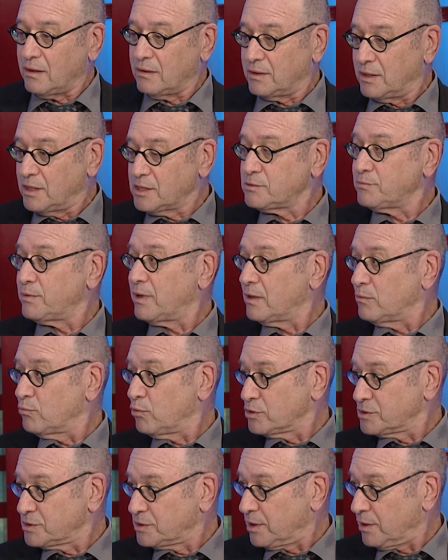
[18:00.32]
Israel
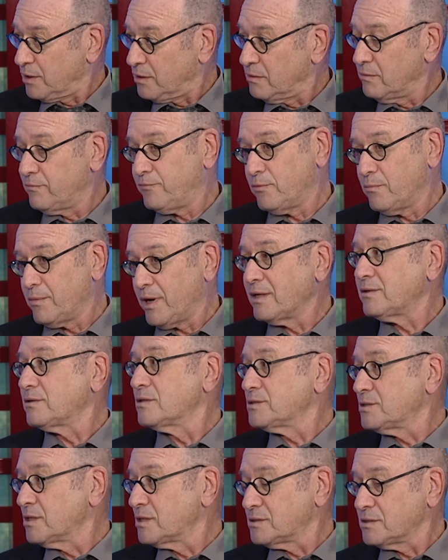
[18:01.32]
was there, from
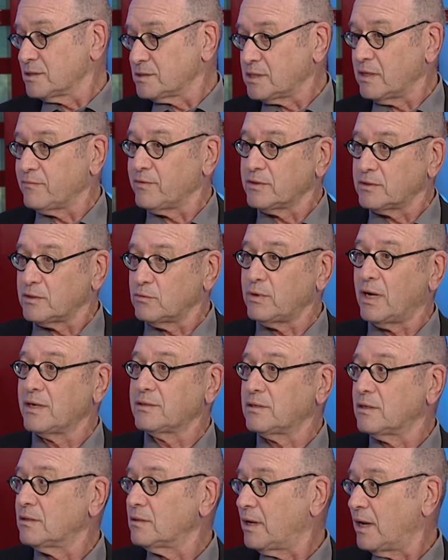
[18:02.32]
1967 to
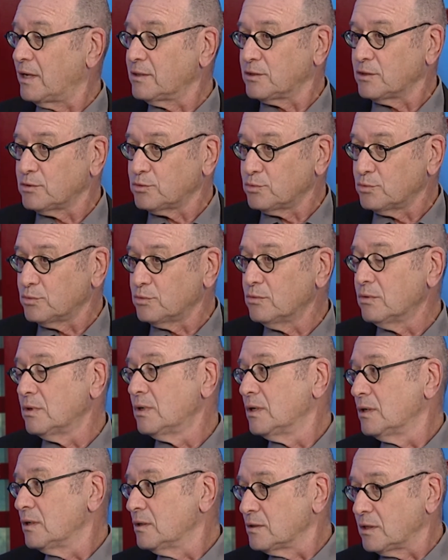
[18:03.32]
1982,
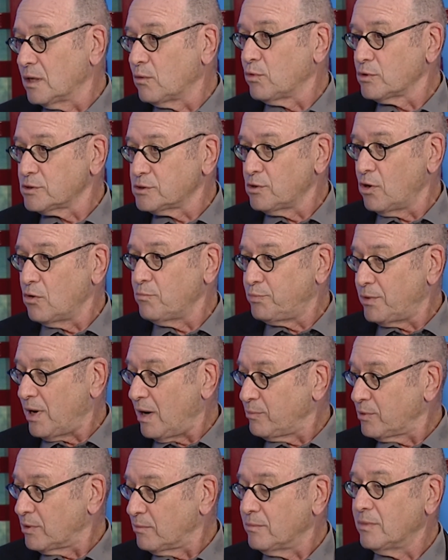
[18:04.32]
there was no
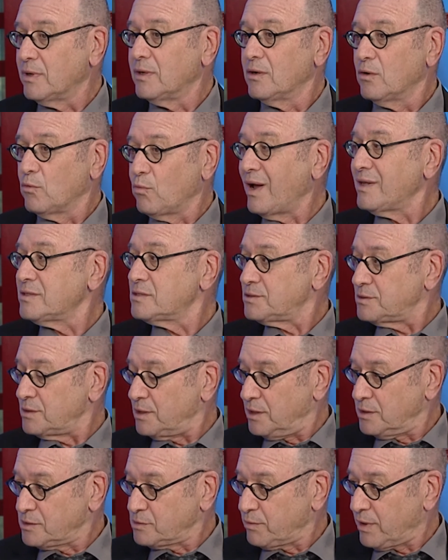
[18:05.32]
problem. Once
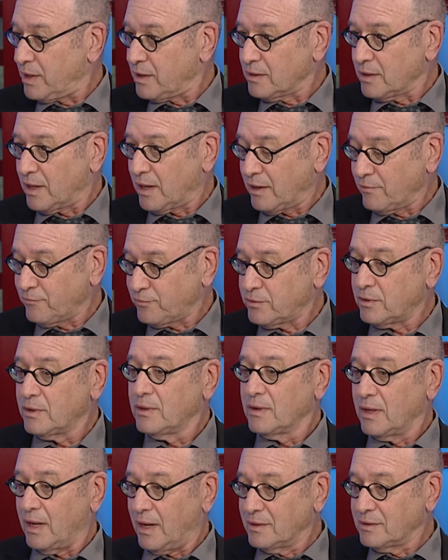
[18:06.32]
Israel left,
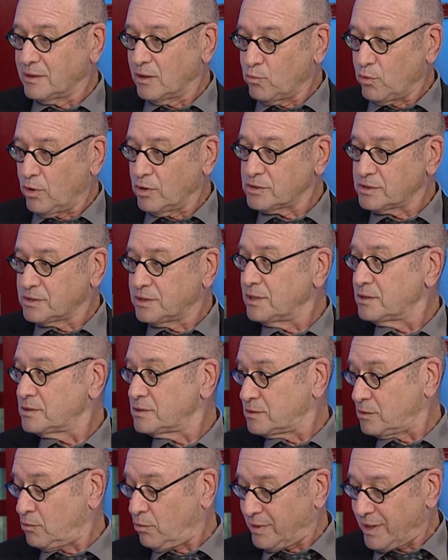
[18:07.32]
and there was this
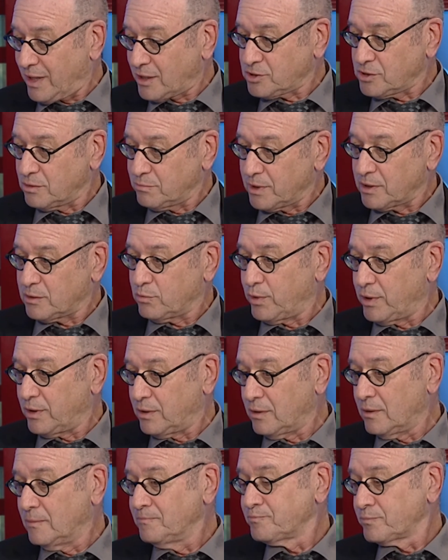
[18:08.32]
connection
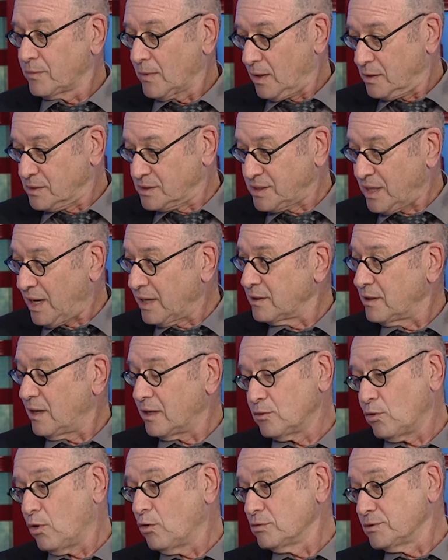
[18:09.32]
between Sinai
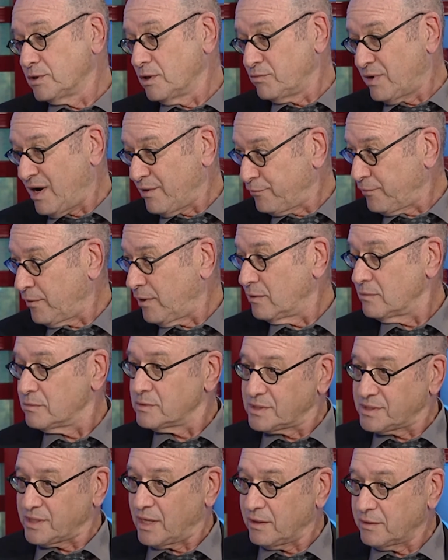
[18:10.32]
or the Rafah
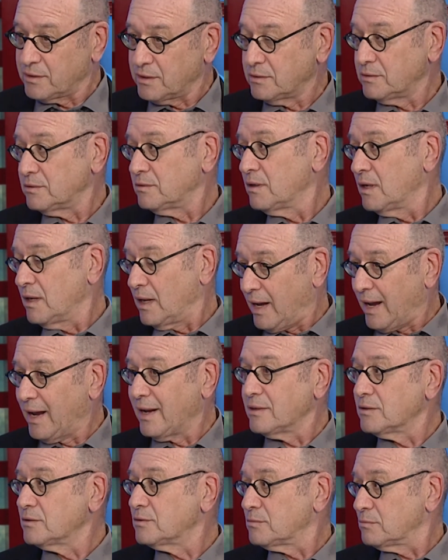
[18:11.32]
salient
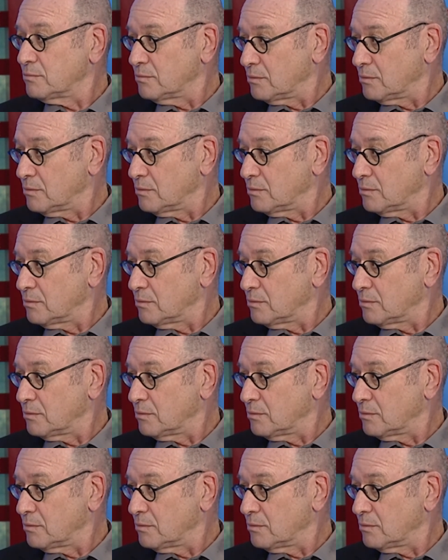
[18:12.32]
and